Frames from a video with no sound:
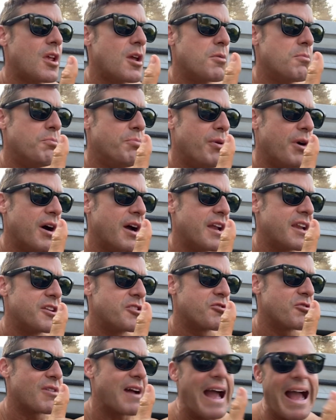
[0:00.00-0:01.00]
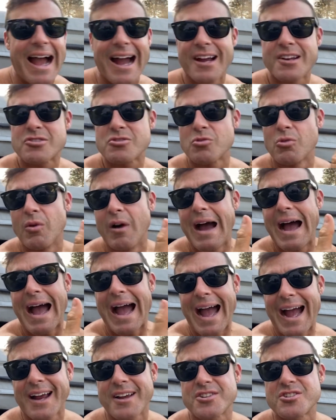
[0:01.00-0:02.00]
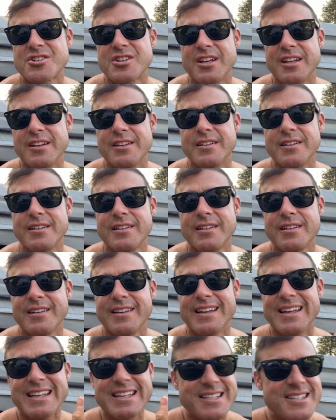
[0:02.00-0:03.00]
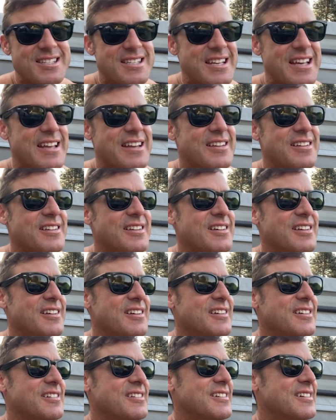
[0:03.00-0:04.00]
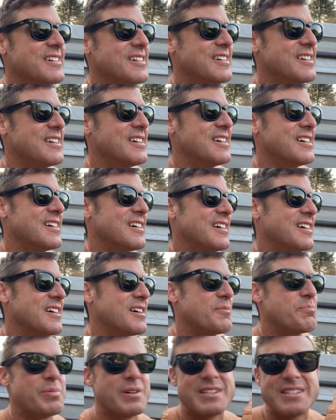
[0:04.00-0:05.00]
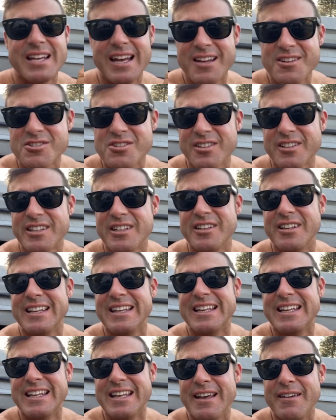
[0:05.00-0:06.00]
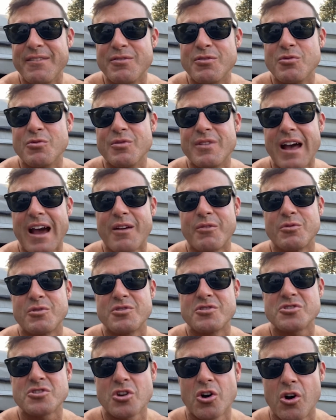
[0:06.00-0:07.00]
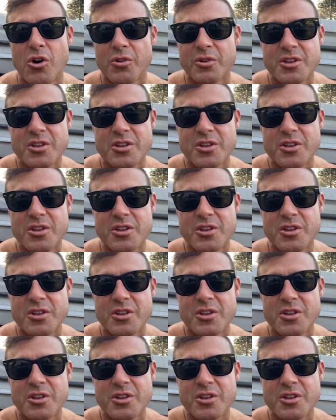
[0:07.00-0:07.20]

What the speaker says: but your actual action, is it potentially going to give you that result?